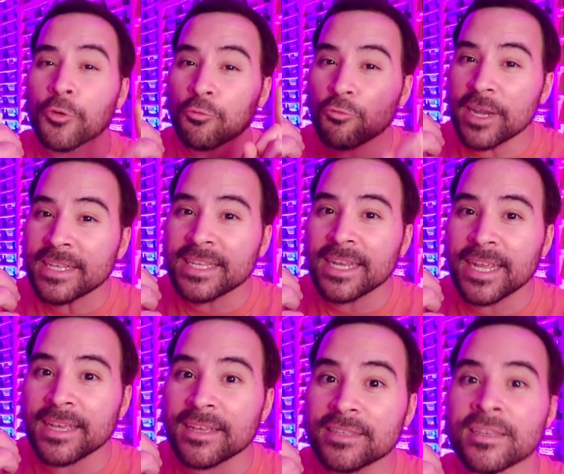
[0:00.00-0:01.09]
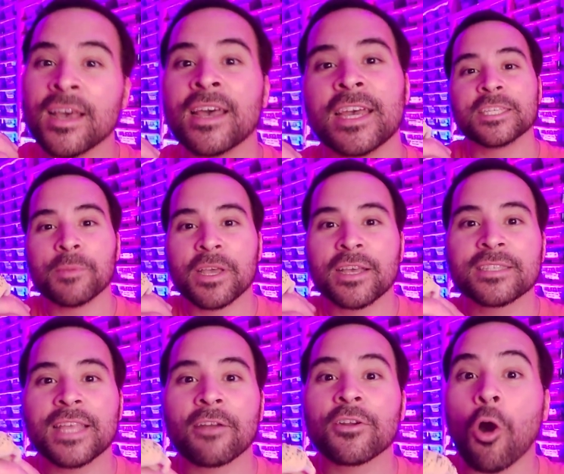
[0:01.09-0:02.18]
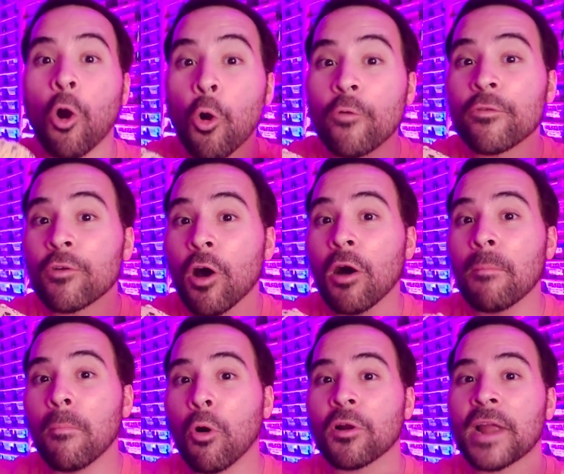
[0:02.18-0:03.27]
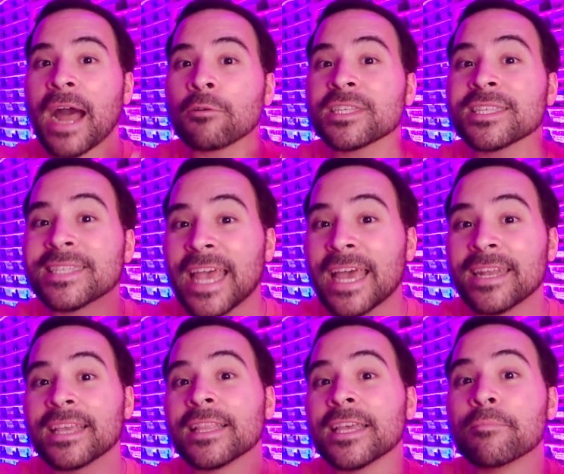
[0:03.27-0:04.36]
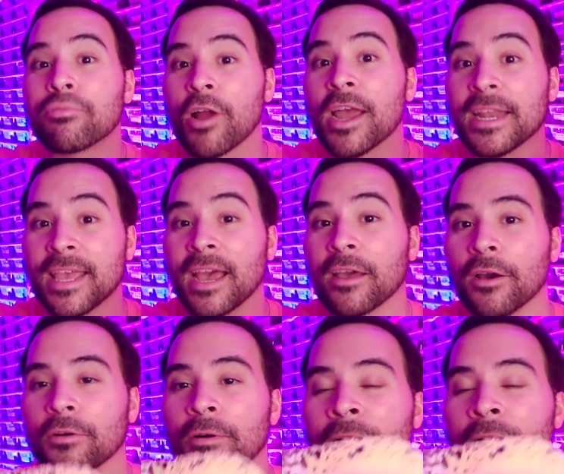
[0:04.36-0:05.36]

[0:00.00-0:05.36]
The reason is because they're an overall more outstandingly bright gecko.